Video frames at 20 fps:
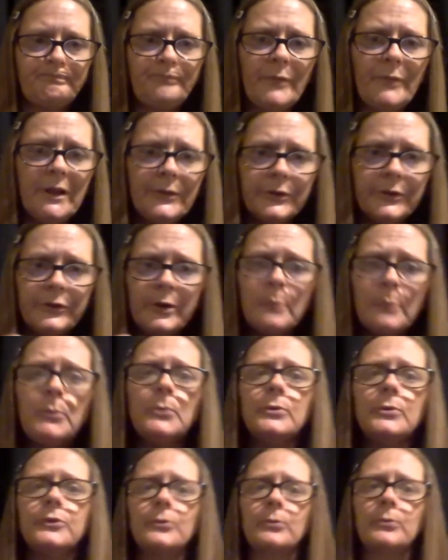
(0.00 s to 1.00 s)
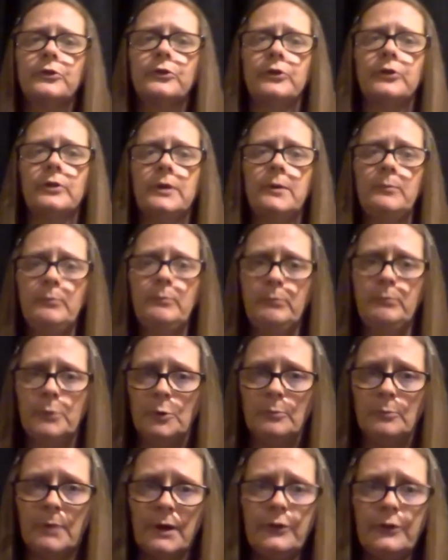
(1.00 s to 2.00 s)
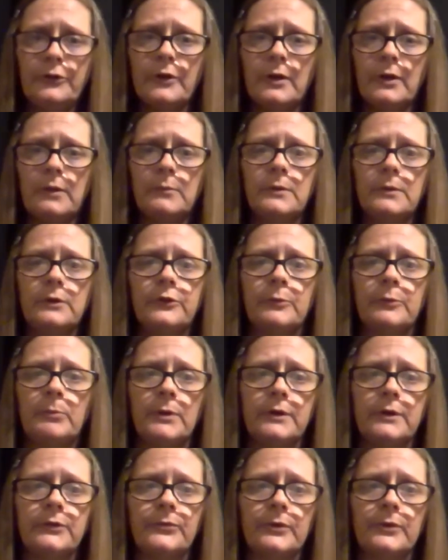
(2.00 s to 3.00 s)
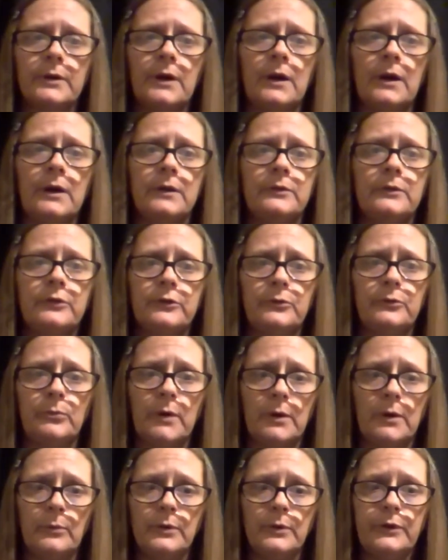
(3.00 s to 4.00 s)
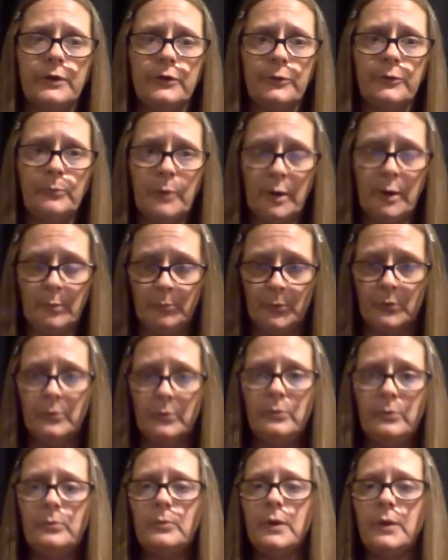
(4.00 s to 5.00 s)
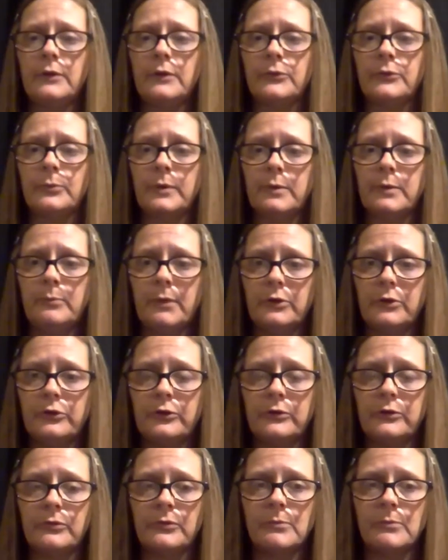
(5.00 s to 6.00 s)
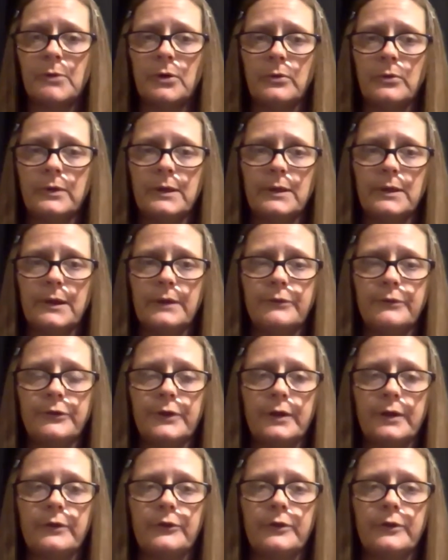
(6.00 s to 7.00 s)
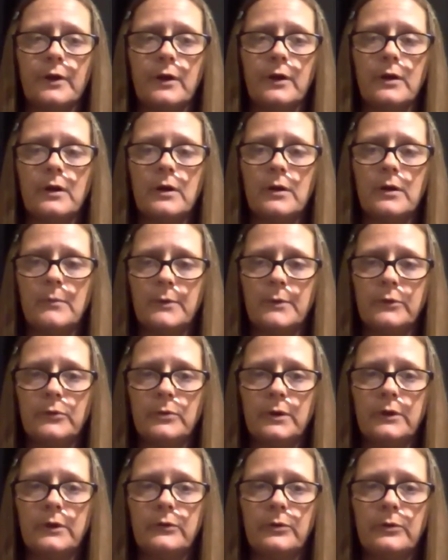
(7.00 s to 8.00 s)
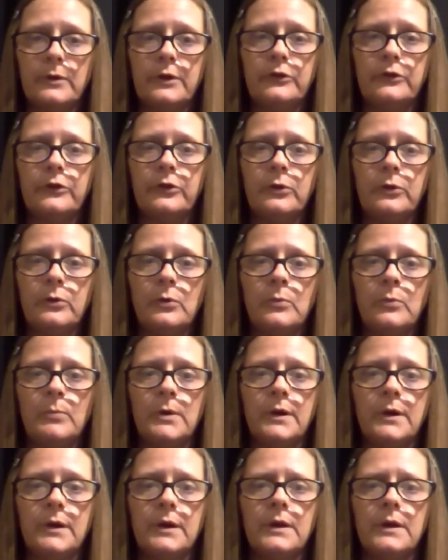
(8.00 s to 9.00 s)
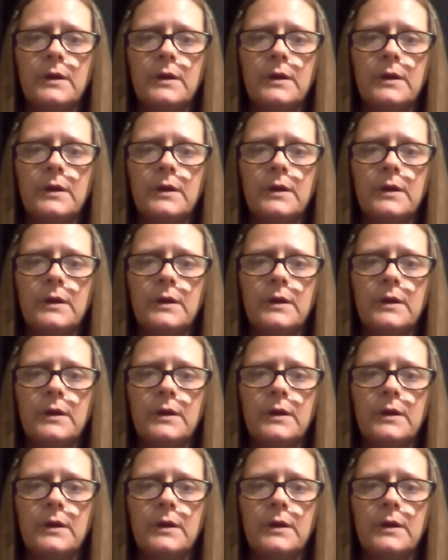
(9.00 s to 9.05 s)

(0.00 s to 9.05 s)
the temple was originally built by Solomon as a place for God to dwell with his people, as we had mentioned from holylandsites.com in 2022, but